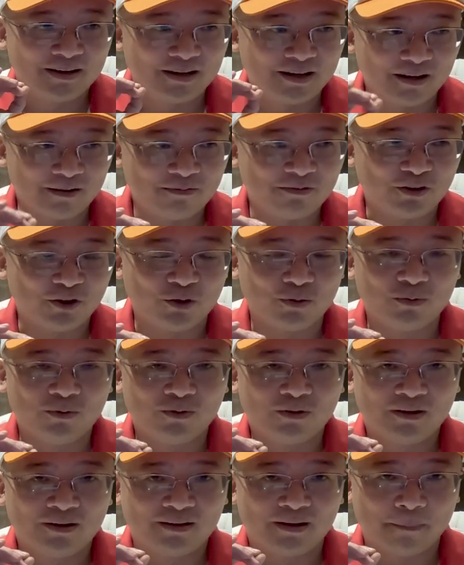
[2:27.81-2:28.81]
give
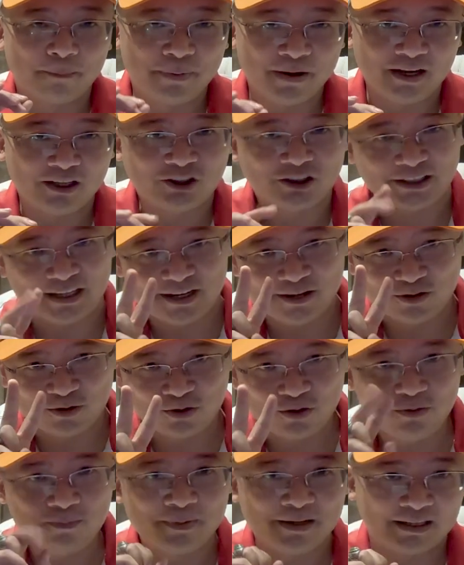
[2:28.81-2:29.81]
you the pitch in
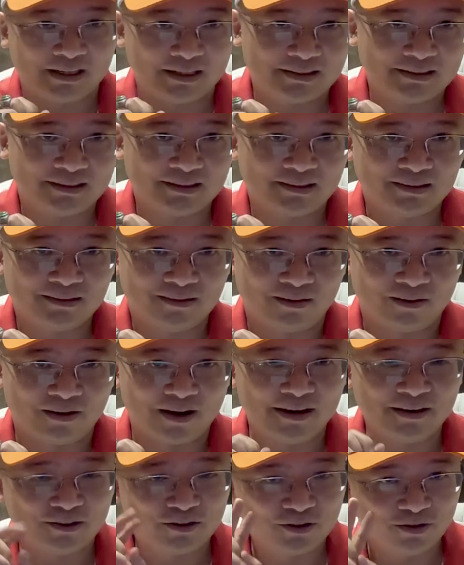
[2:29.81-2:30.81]
2 minutes, all
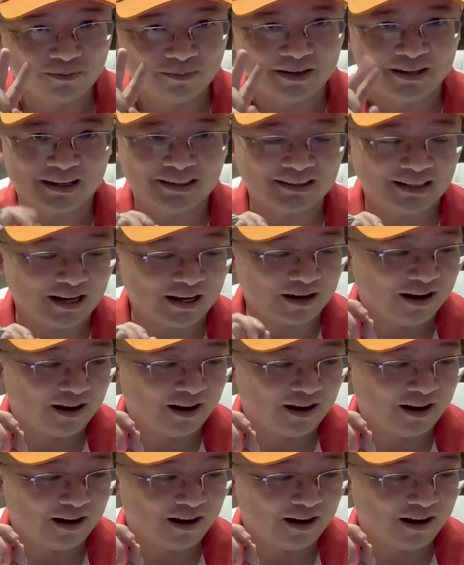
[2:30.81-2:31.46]
right? 2 minutes.